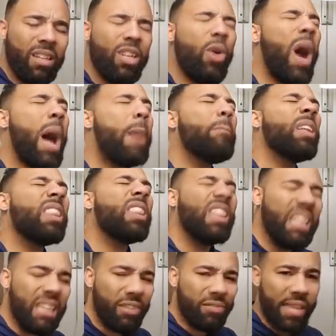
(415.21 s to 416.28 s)
No, I
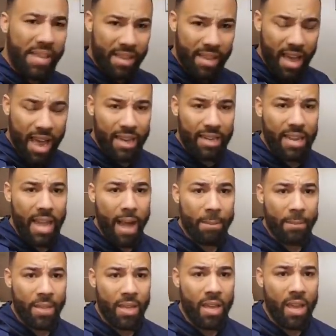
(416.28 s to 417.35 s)
believe that God
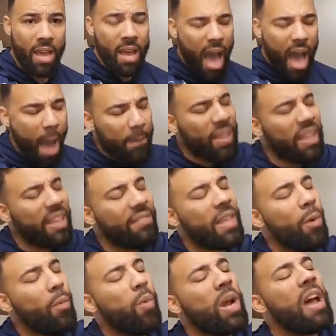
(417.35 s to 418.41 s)
got me. I believe
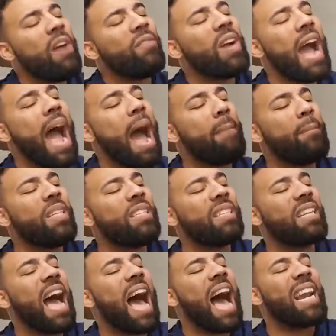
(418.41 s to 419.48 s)
that whatever happens,
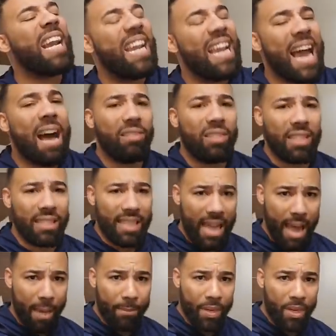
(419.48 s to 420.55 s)
God allows it to
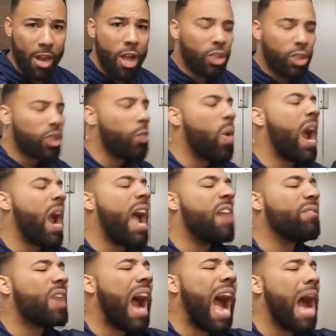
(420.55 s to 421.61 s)
happen. So
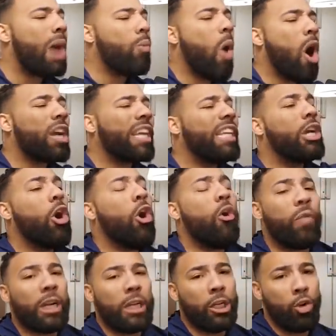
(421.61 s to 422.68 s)
wherever I walk, he
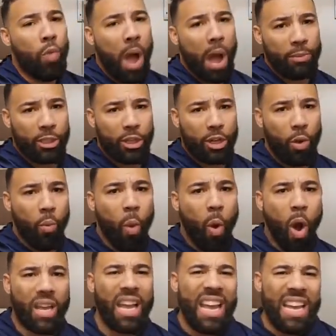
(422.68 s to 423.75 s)
already knew I was going to
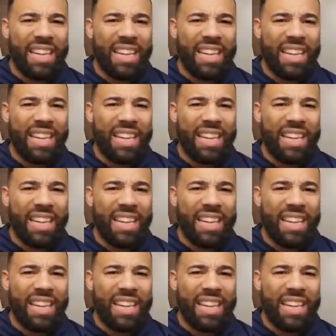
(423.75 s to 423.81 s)
walk.